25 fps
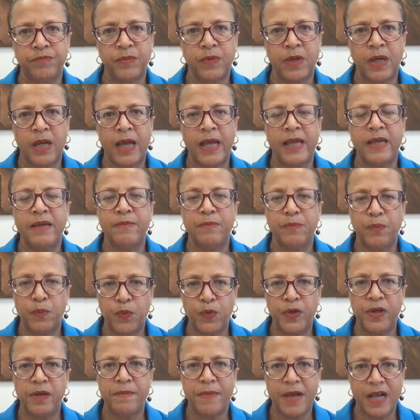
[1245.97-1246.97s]

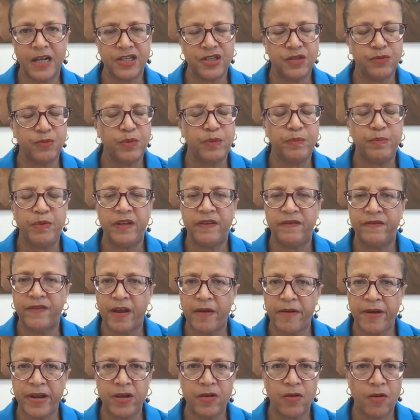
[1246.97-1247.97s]
would imagine, would be a
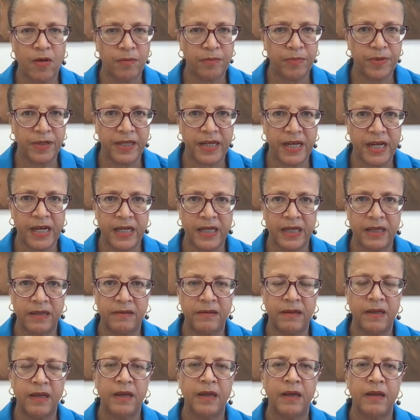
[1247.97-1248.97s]
very
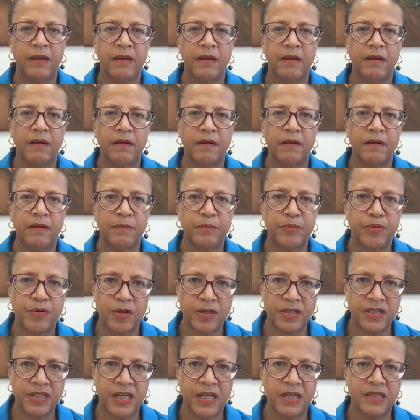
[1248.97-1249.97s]
complicated
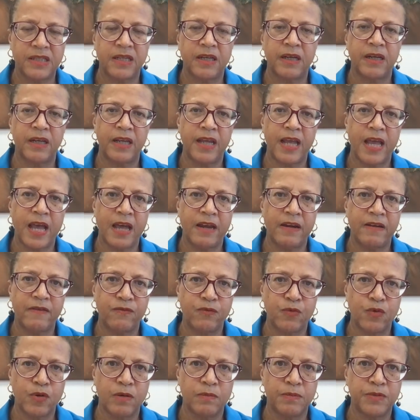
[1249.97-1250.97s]
process and a can of
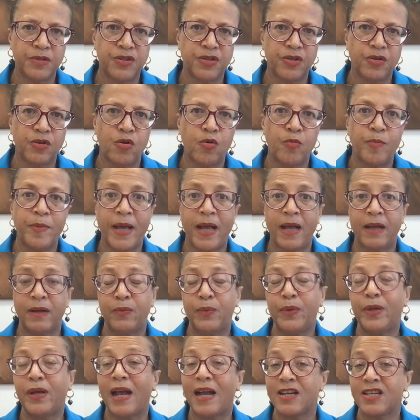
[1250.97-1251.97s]
worms to go back.
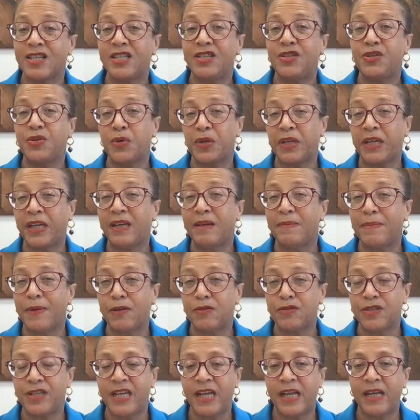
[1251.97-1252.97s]
We're actually talking
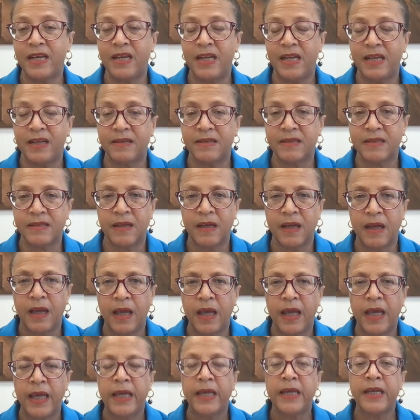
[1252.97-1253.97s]
about 10 years.
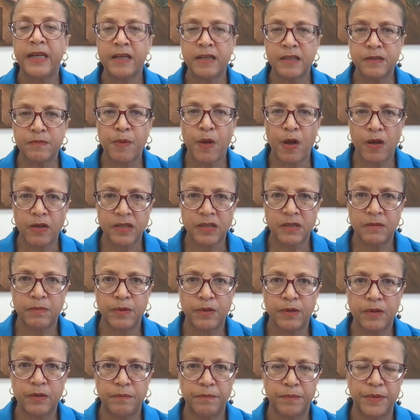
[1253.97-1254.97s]
It is
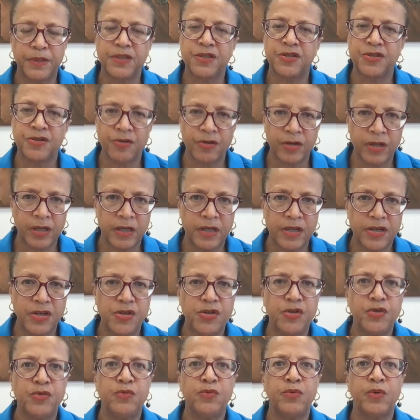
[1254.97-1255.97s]
possible, but certainly
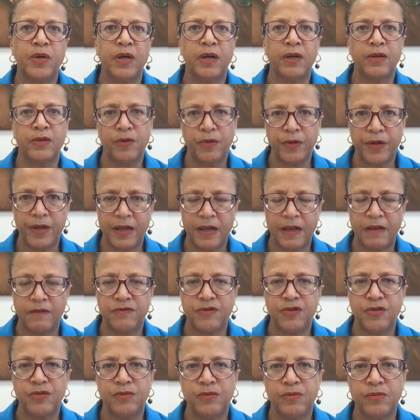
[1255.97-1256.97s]
you are going to
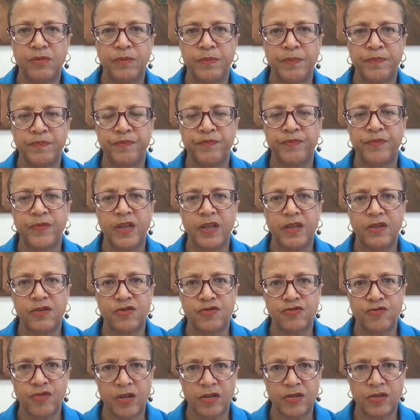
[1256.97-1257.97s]
have to
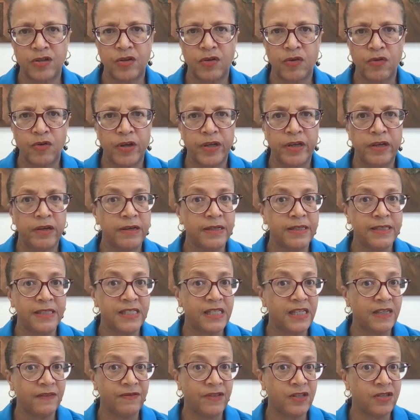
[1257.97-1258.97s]
instruct a lawyer and
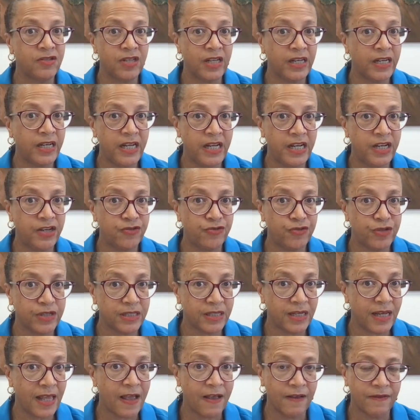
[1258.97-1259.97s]
see if there's any
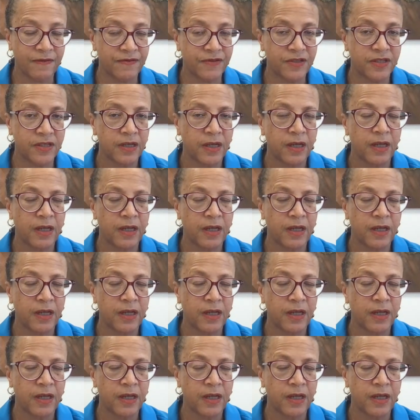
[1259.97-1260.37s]
interest left